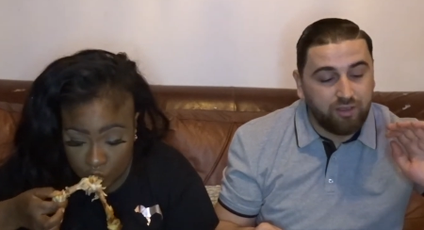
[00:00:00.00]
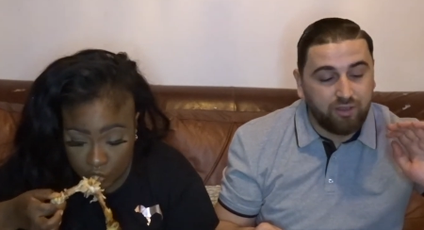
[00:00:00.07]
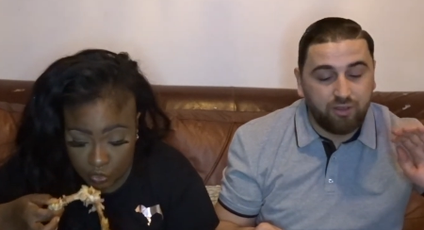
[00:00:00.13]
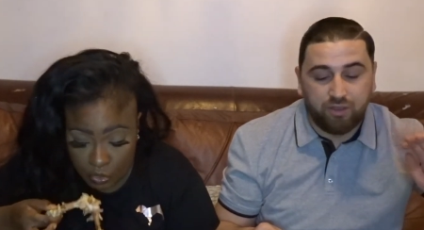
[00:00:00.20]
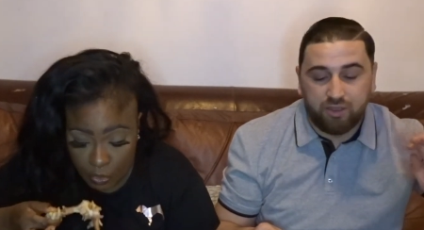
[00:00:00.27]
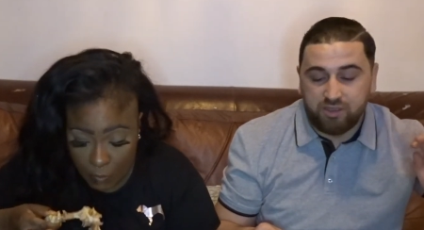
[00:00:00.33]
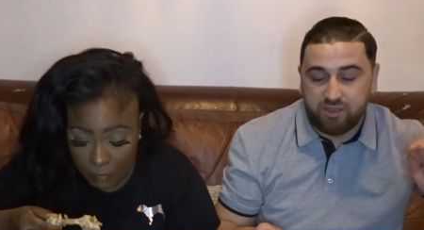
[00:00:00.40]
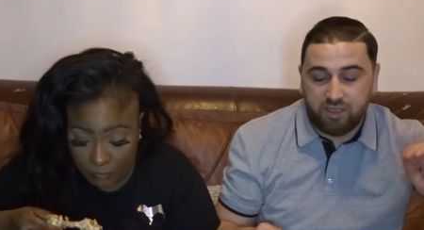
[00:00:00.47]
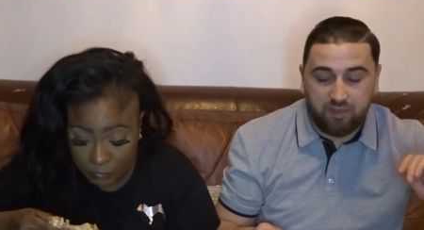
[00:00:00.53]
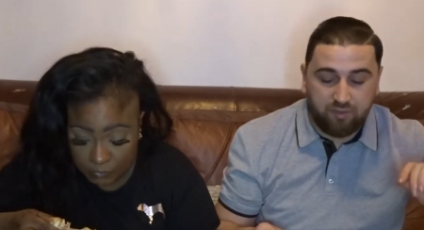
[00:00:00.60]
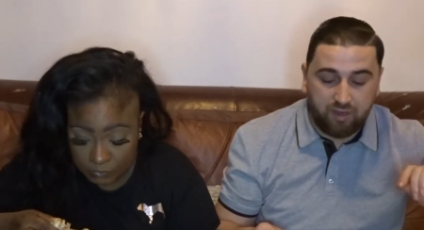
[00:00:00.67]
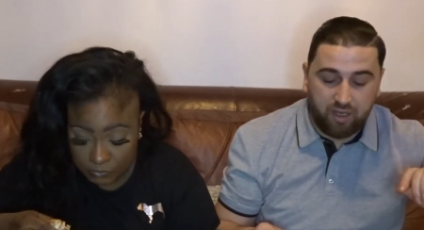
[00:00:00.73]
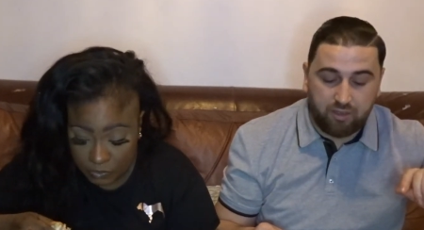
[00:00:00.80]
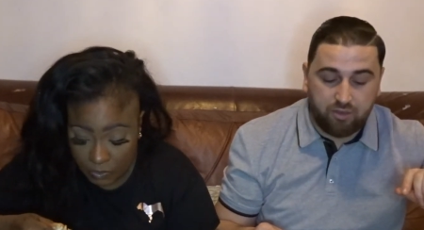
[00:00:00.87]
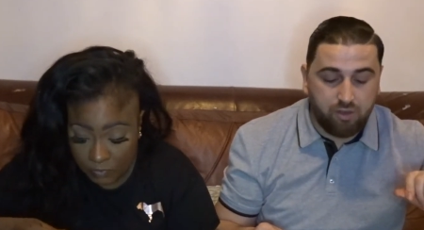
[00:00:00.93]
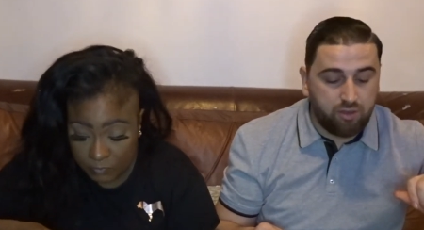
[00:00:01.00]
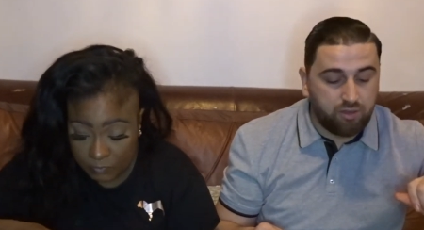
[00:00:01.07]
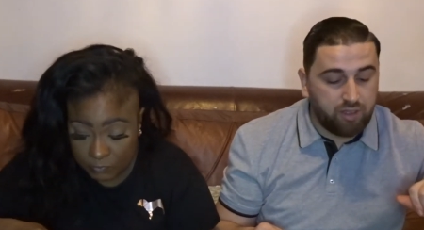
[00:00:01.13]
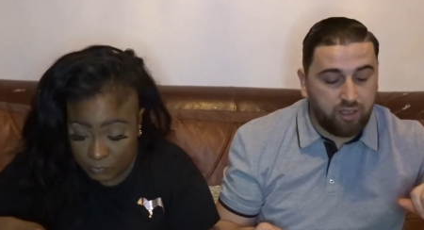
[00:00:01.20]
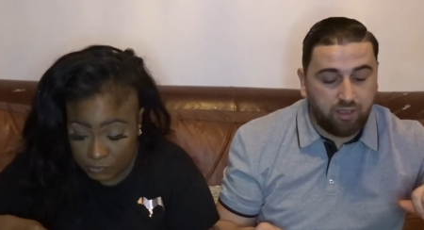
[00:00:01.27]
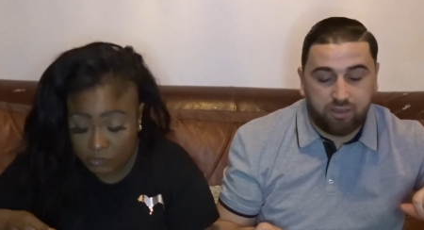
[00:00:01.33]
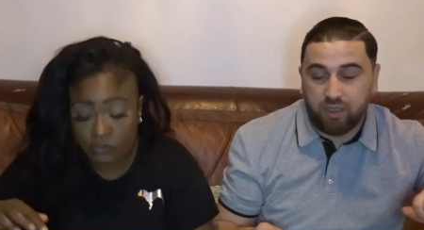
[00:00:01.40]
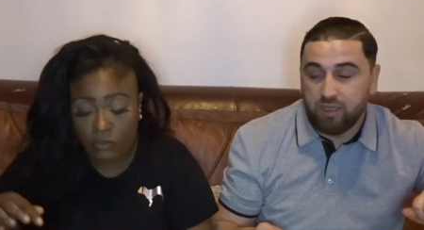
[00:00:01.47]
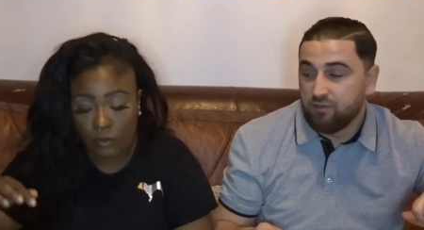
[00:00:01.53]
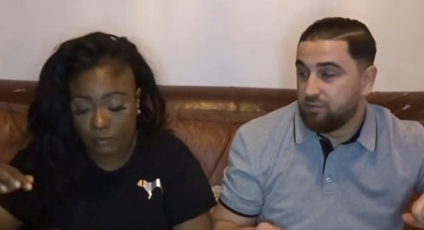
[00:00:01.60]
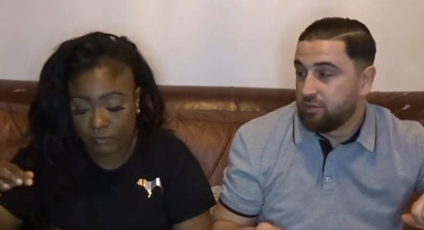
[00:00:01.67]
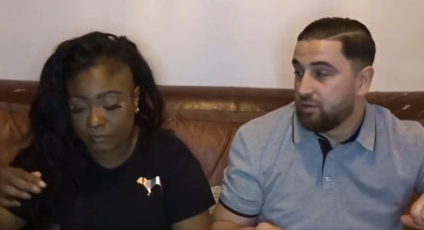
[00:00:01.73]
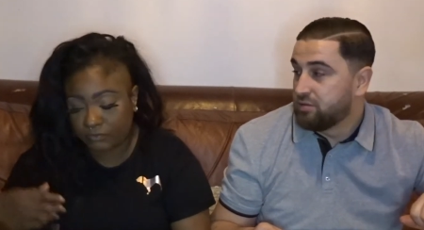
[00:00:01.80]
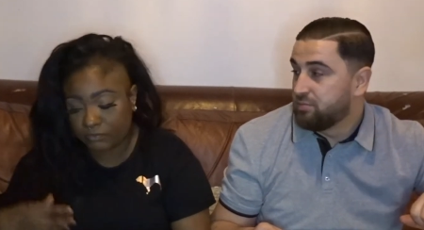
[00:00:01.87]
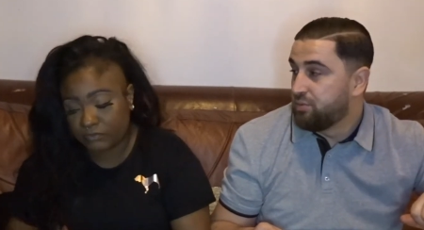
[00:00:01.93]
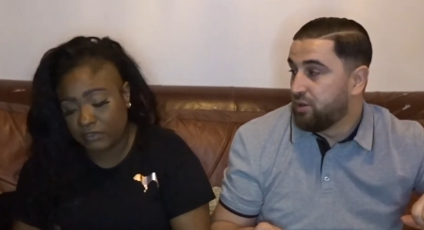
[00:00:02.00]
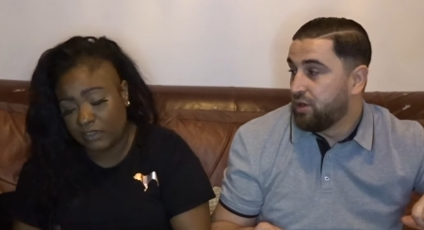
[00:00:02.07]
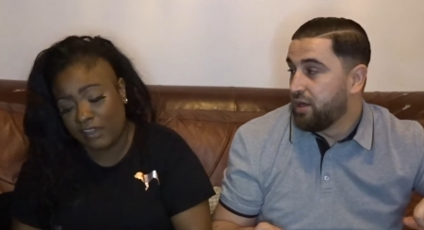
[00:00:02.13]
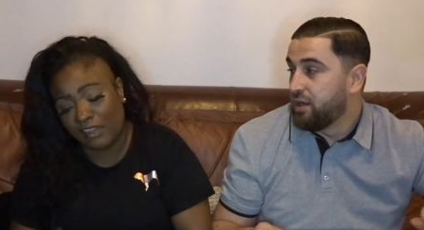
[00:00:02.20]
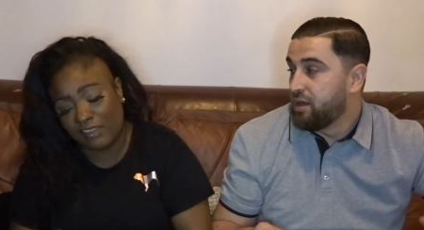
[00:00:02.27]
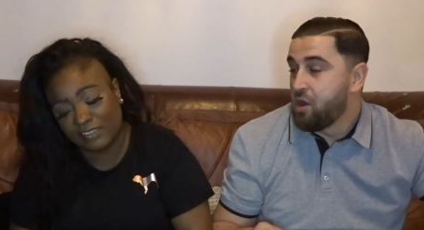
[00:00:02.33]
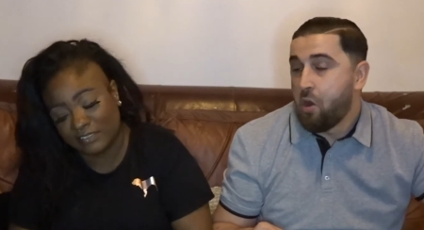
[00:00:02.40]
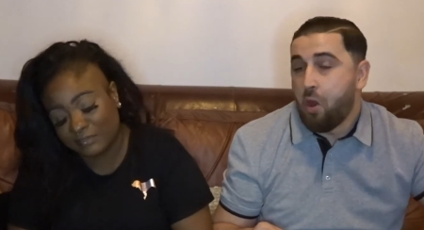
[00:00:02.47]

Speaker 1: Oh, his teeth are like crocodile teeth. Boy. Mm.